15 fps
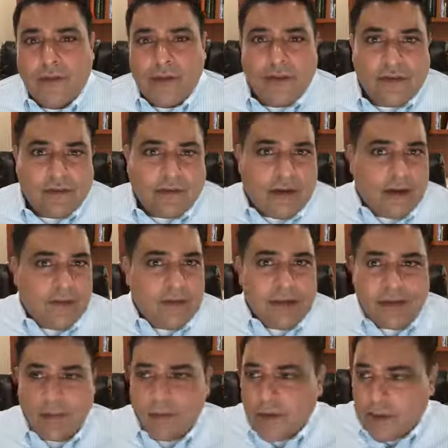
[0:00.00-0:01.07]
rich environment,
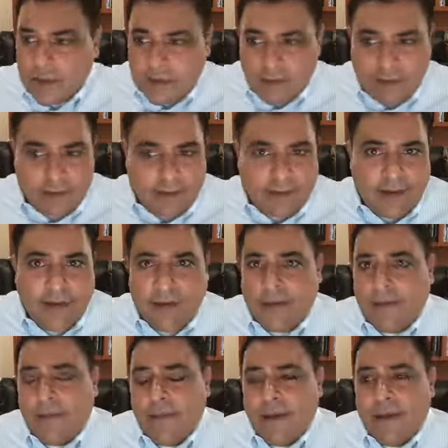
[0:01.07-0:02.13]
like you're breathing in all the
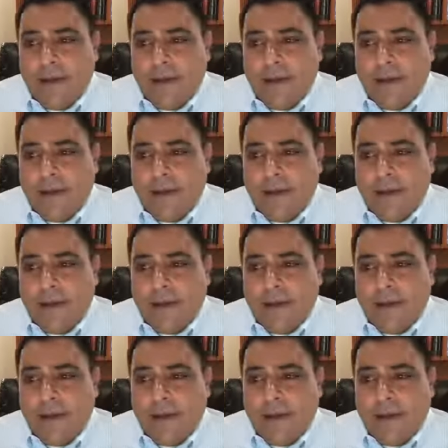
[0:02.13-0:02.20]
time,